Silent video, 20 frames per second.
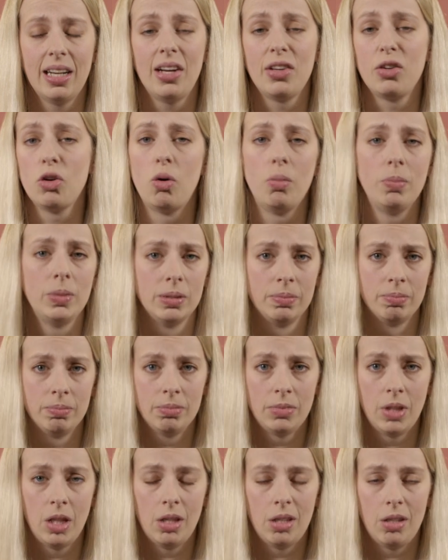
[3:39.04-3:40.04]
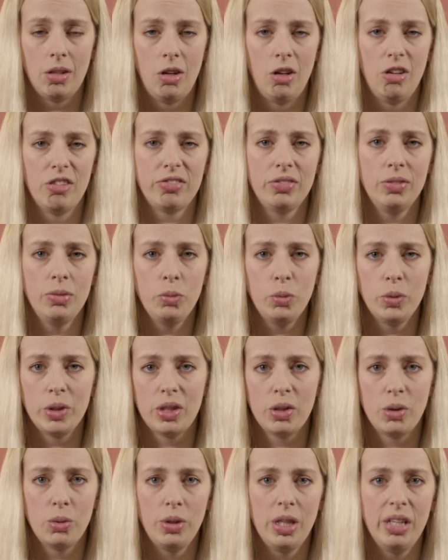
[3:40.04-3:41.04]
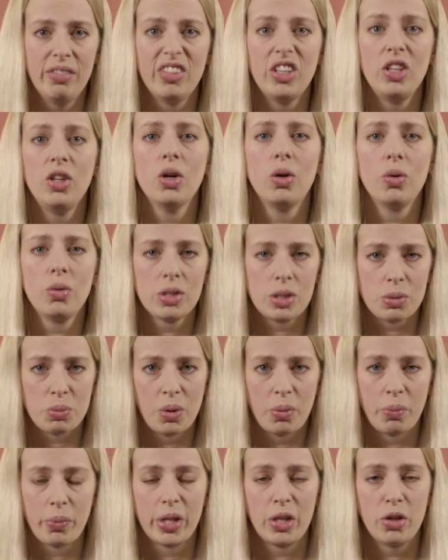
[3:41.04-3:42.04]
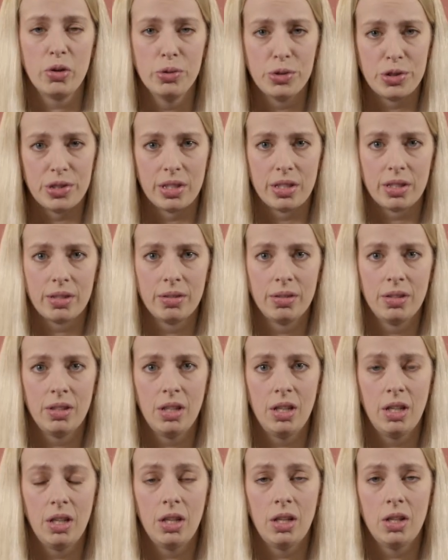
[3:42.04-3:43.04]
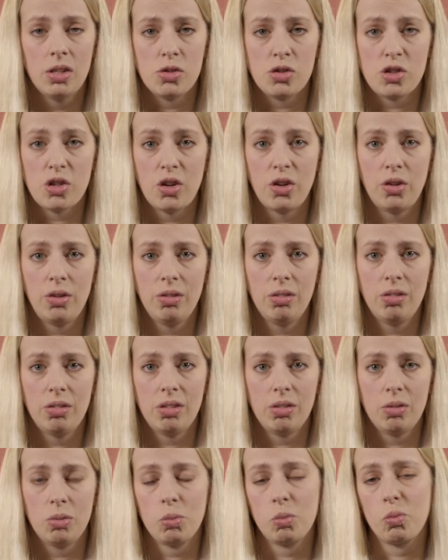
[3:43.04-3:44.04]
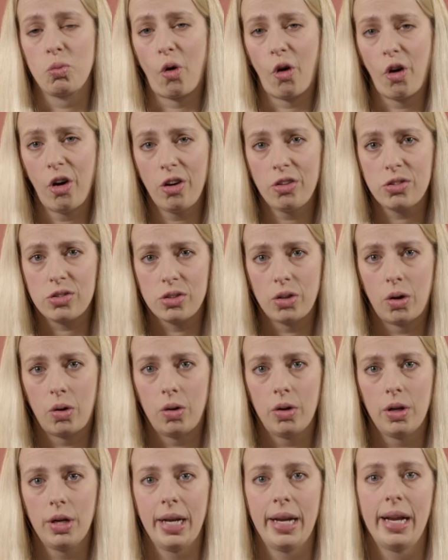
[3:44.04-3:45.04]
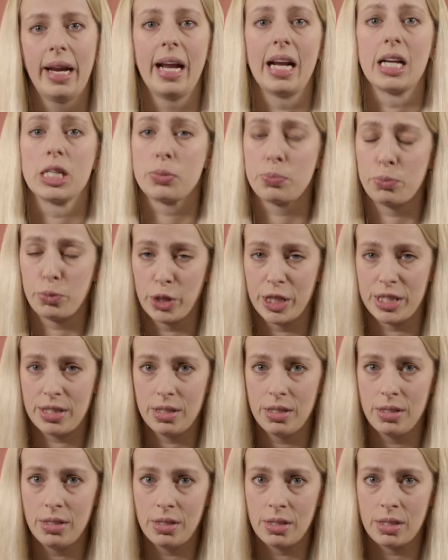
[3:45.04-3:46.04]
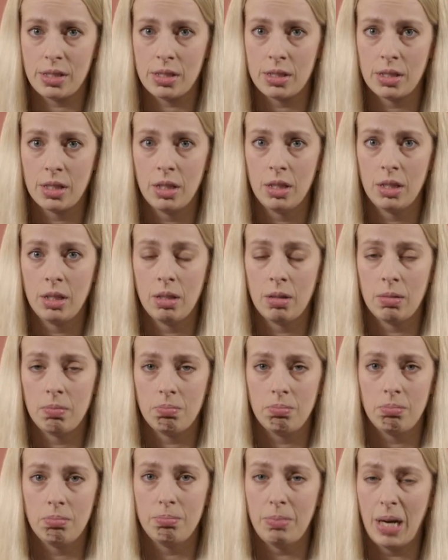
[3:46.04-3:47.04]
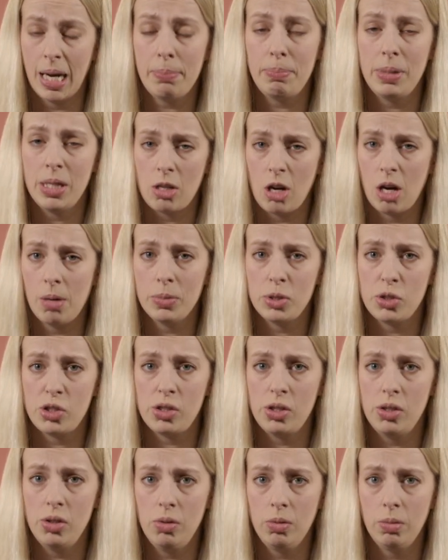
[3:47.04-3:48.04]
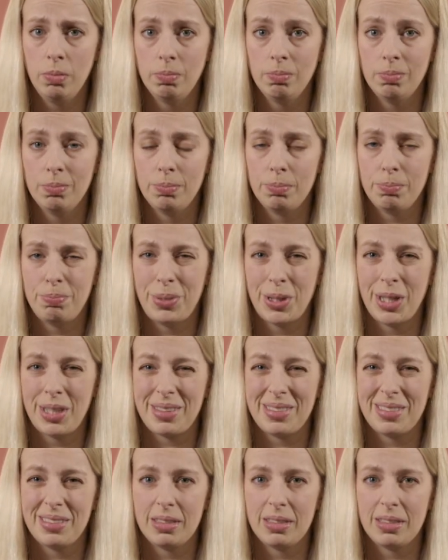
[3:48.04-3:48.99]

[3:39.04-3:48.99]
are normal. Often we don't even notice when we use it. Certain words or expressions might be common to you, but